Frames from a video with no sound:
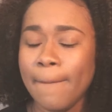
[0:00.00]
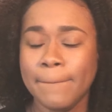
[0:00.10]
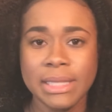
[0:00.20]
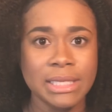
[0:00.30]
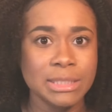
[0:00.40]

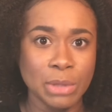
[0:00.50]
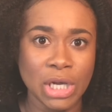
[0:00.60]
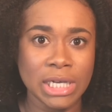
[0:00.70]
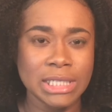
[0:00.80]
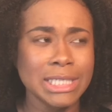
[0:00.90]
But this
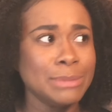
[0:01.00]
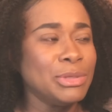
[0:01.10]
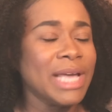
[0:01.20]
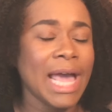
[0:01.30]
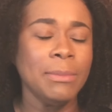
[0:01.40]

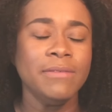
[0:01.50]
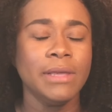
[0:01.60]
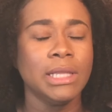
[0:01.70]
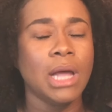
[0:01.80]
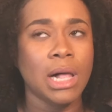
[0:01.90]
book had me
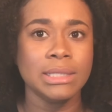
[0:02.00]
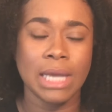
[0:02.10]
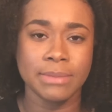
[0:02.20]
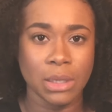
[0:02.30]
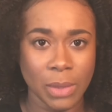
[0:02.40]
feeling all
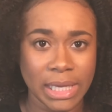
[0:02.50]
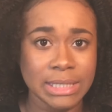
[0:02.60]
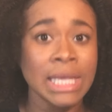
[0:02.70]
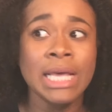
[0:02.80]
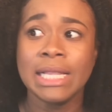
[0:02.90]
types of
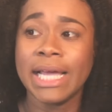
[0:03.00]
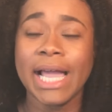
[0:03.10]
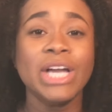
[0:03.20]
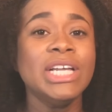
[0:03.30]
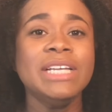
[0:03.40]
ways. Like
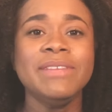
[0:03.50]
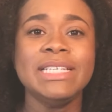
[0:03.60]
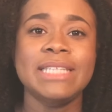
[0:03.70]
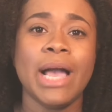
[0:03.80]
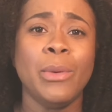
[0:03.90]
I couldn't even
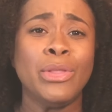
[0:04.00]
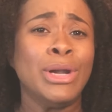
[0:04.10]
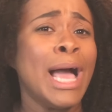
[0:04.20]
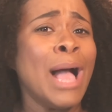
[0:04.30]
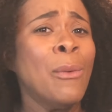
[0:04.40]
decide whether or
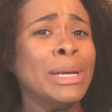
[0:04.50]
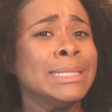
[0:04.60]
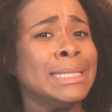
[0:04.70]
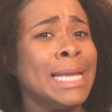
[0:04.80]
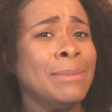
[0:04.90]
not I wanted
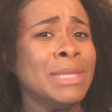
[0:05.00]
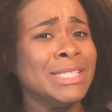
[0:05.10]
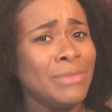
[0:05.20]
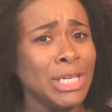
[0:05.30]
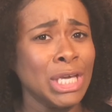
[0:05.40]
to name
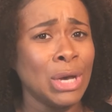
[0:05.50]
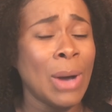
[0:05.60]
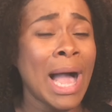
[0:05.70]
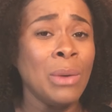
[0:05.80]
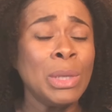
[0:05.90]
this
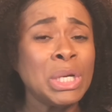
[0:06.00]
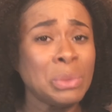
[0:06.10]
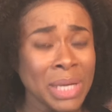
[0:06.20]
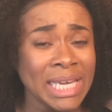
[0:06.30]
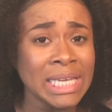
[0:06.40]
video I Want to
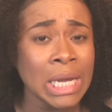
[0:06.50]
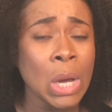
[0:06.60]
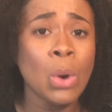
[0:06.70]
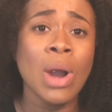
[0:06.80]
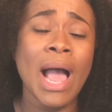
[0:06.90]
Read
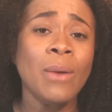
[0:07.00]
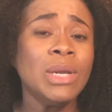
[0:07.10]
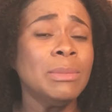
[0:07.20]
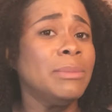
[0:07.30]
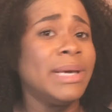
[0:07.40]
or I
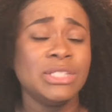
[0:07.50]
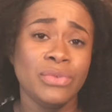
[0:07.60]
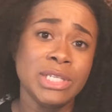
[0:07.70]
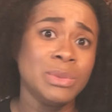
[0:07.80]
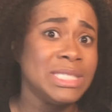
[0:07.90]
Want to Be Best
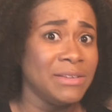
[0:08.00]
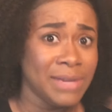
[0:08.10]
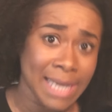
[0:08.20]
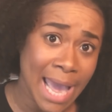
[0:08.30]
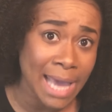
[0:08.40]
Friends with
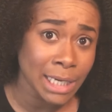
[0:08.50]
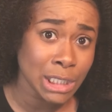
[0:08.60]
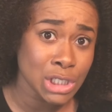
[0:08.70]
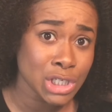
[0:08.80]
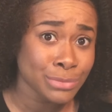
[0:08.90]
Tiffany
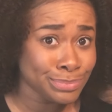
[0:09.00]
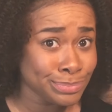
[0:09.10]
Haddish.